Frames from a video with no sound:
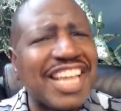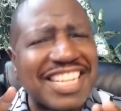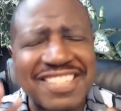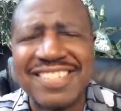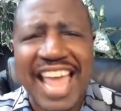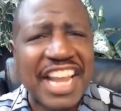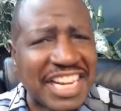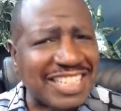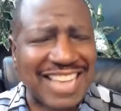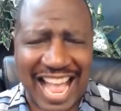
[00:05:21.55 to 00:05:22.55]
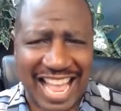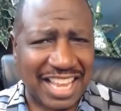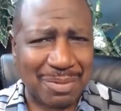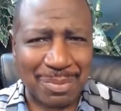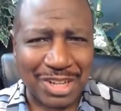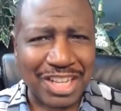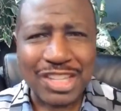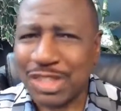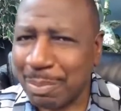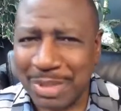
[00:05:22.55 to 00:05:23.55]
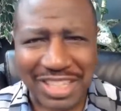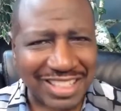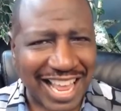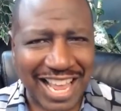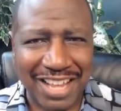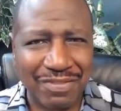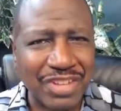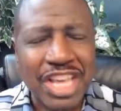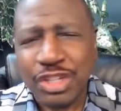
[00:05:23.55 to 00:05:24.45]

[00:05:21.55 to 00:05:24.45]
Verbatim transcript: exciting time to be alive.